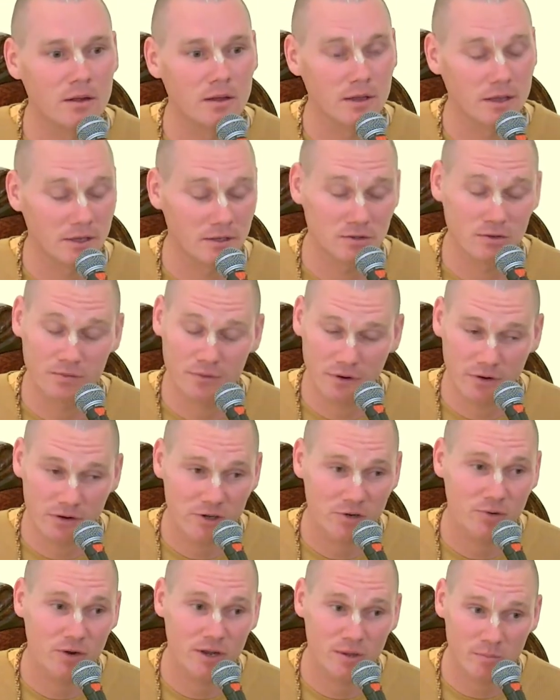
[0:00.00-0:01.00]
He's a very
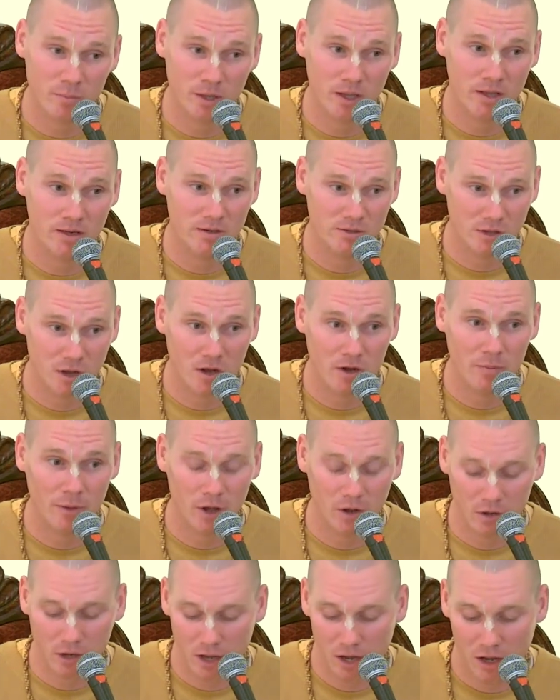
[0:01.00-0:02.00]
great man, taught
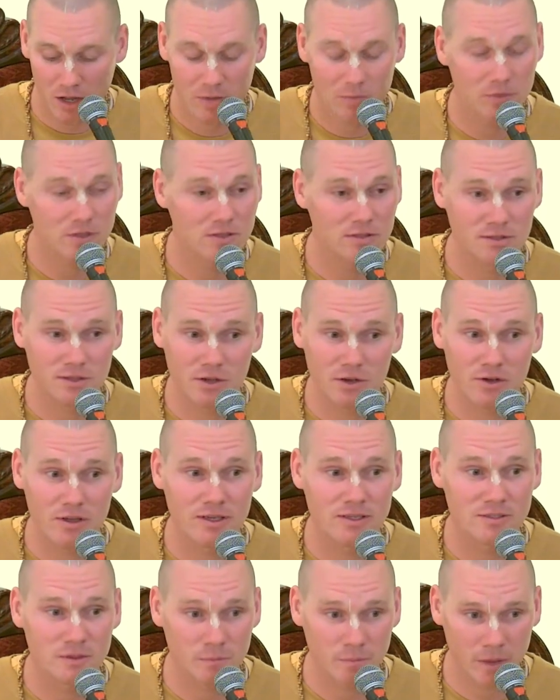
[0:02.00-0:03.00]
about God, but still
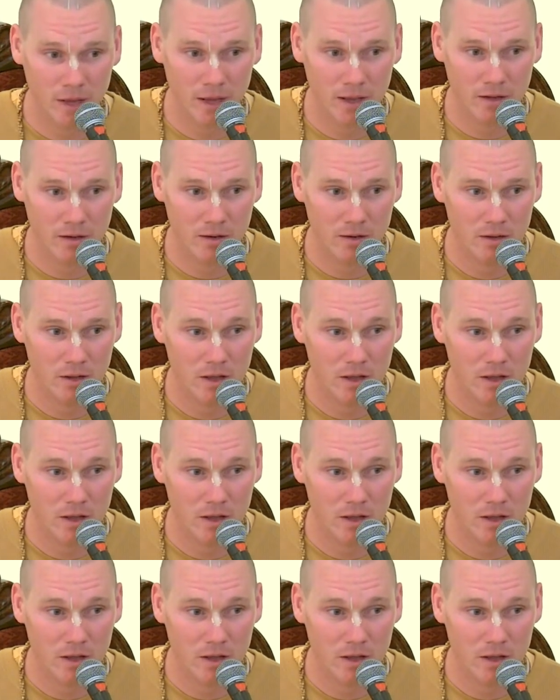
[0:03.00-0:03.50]
he's a man.